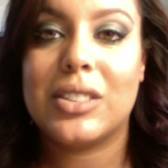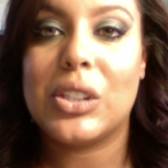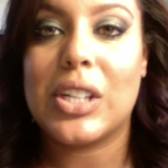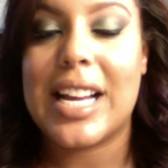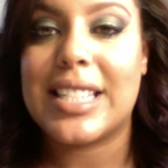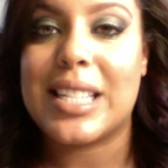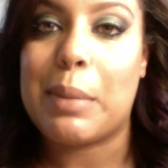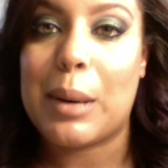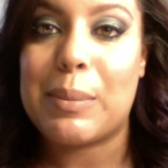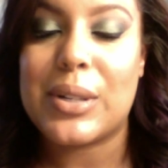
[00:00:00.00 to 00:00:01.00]
greens and
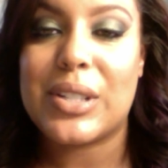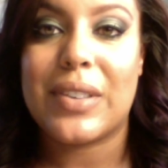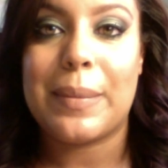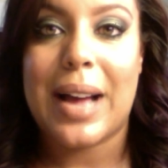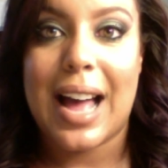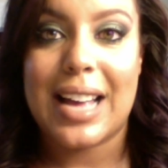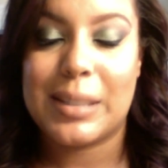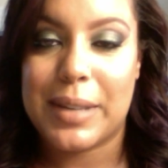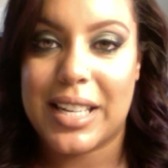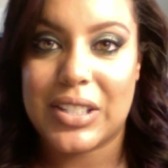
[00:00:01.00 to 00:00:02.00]
purples for my eyes
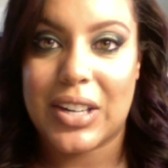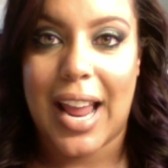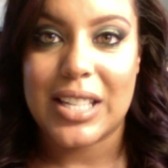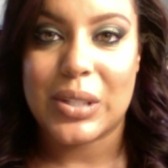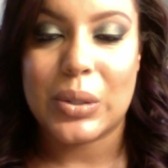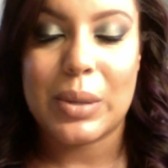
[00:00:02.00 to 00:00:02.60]
because they're hazel.